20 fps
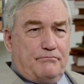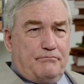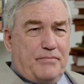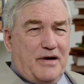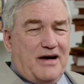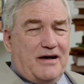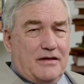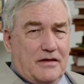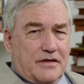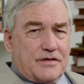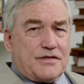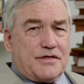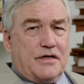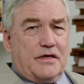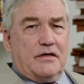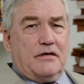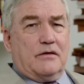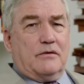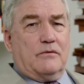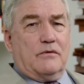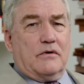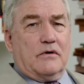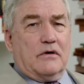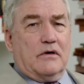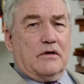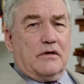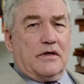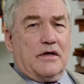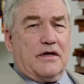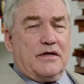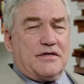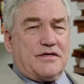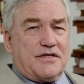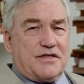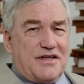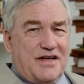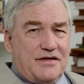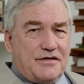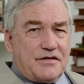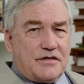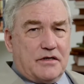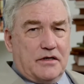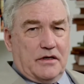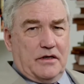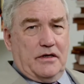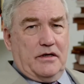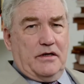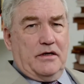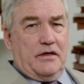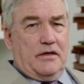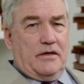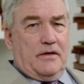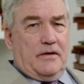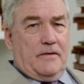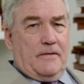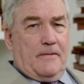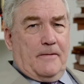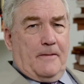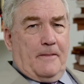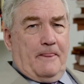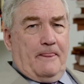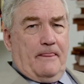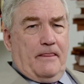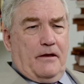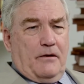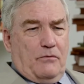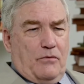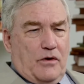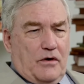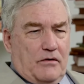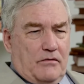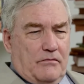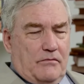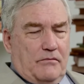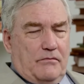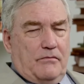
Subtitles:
policy in the world, essentially, there were